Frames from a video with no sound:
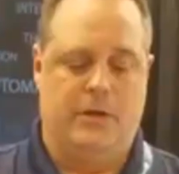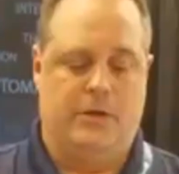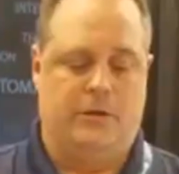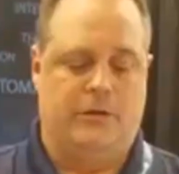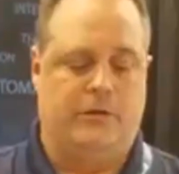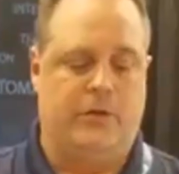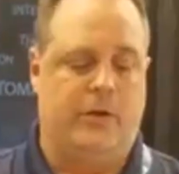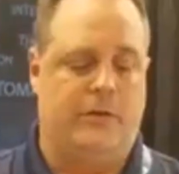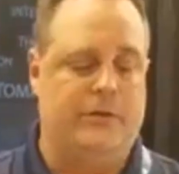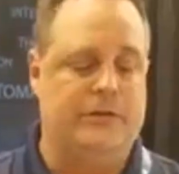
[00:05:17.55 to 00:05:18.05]

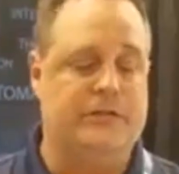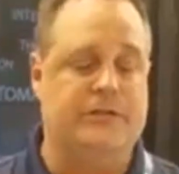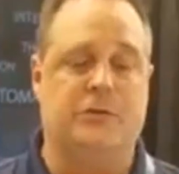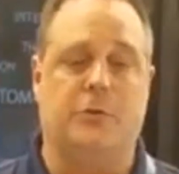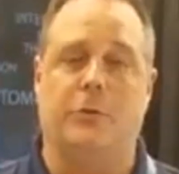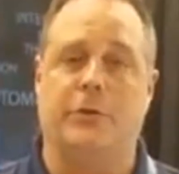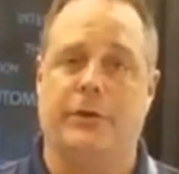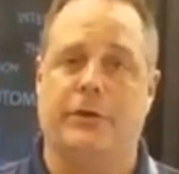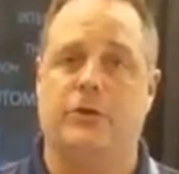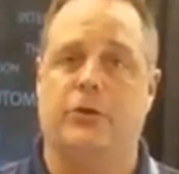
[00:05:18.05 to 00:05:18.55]
So this is a
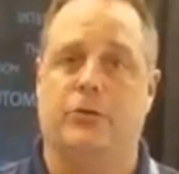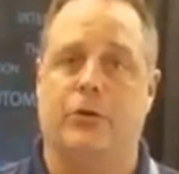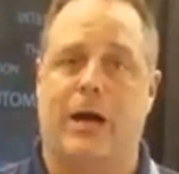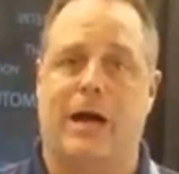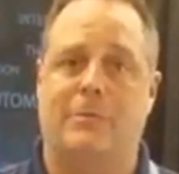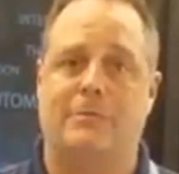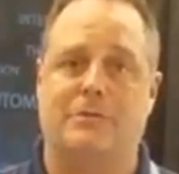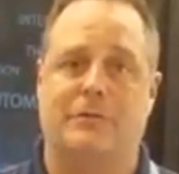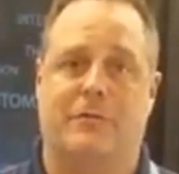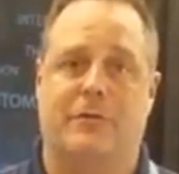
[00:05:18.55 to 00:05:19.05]
really cool
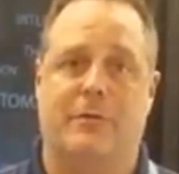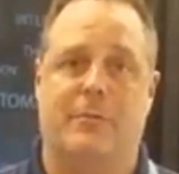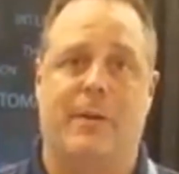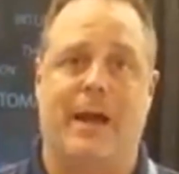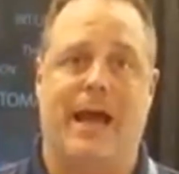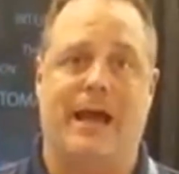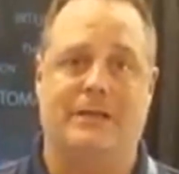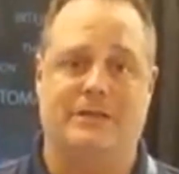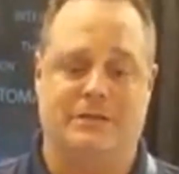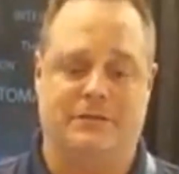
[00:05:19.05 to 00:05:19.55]
option for the
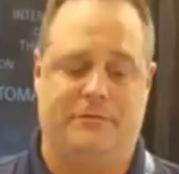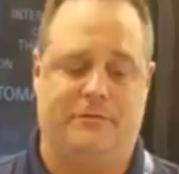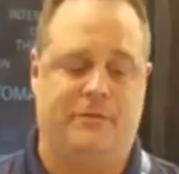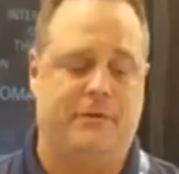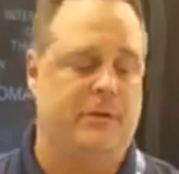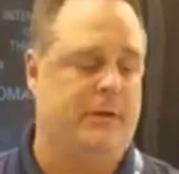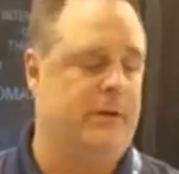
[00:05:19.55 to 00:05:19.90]
passenger.